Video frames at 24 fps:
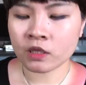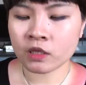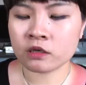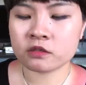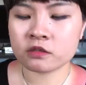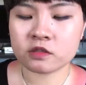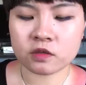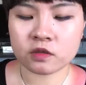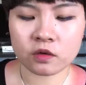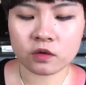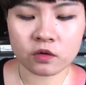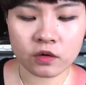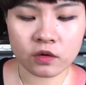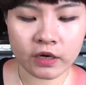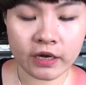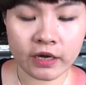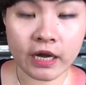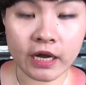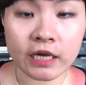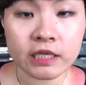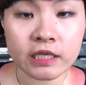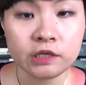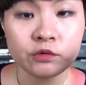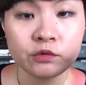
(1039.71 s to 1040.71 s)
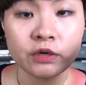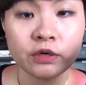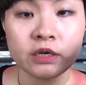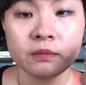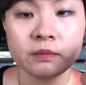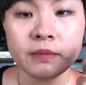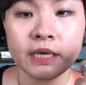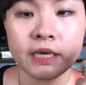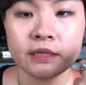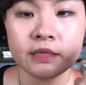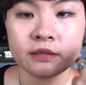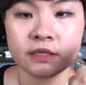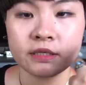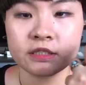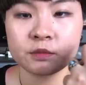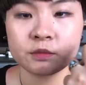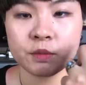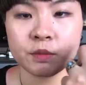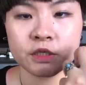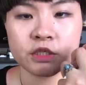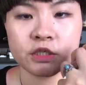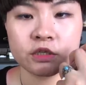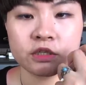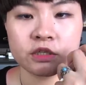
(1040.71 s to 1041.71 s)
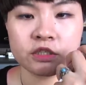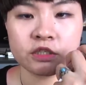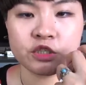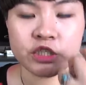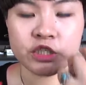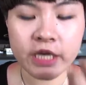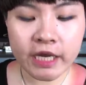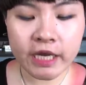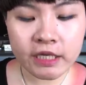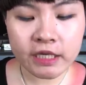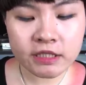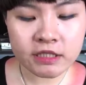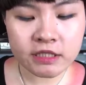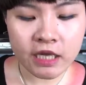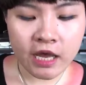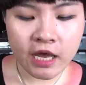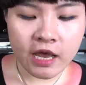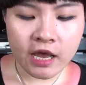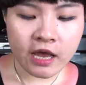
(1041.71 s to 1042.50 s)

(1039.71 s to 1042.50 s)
So I highly recommend this particular shades.